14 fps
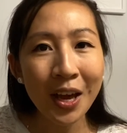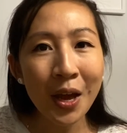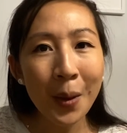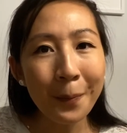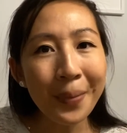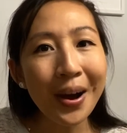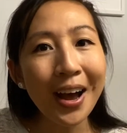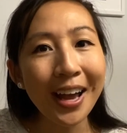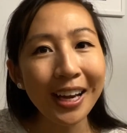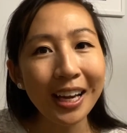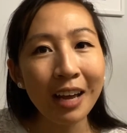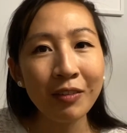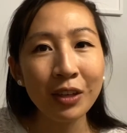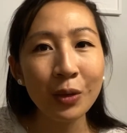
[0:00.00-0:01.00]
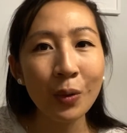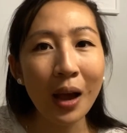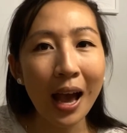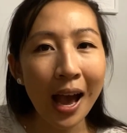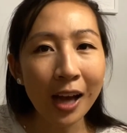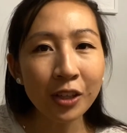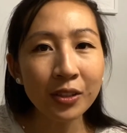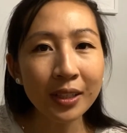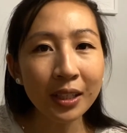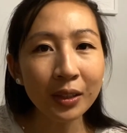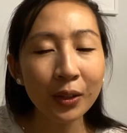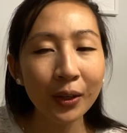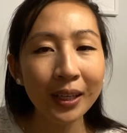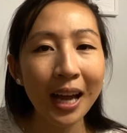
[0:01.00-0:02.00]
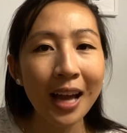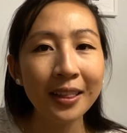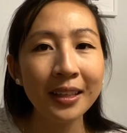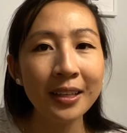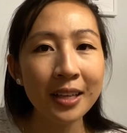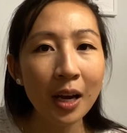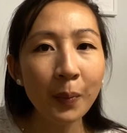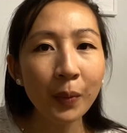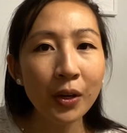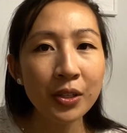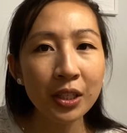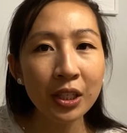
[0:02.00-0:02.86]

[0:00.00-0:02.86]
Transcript: But if you actually look at the numbers,